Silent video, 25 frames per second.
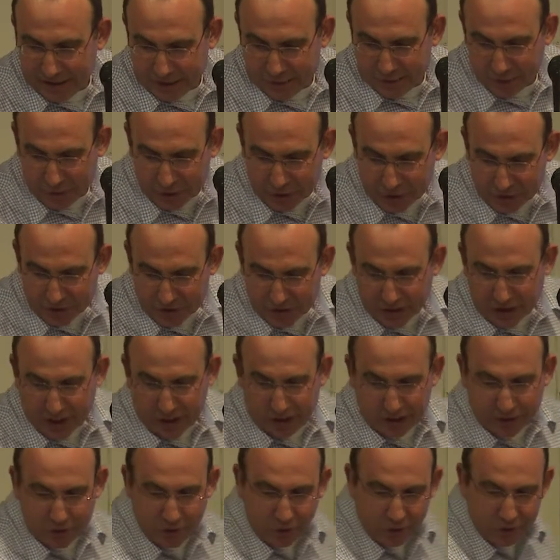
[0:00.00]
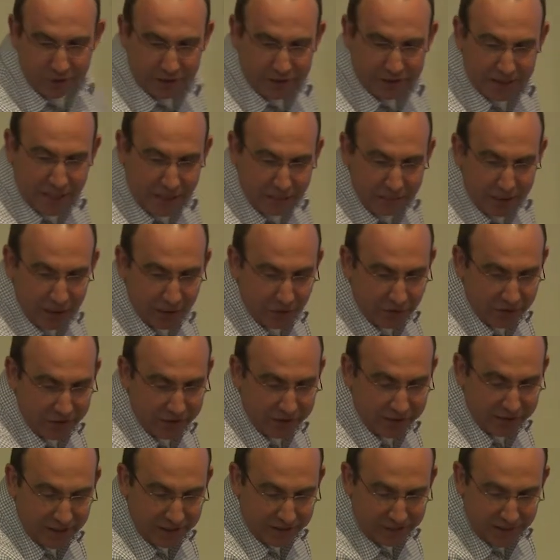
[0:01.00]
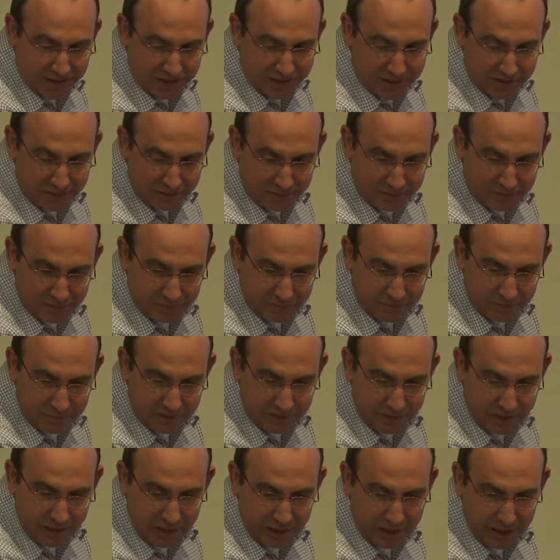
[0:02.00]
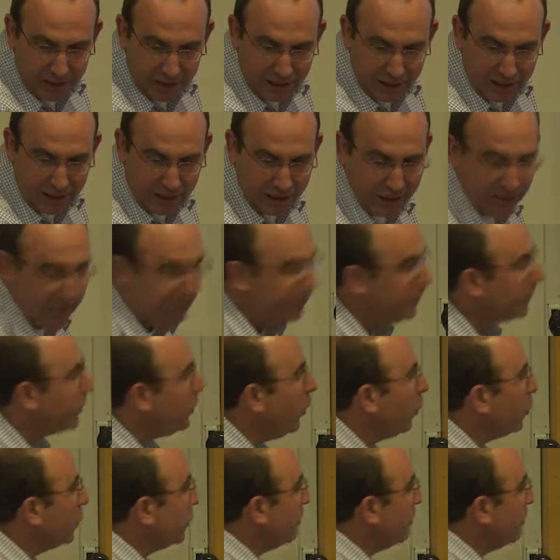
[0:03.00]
which is known as amyloid diseases. It goes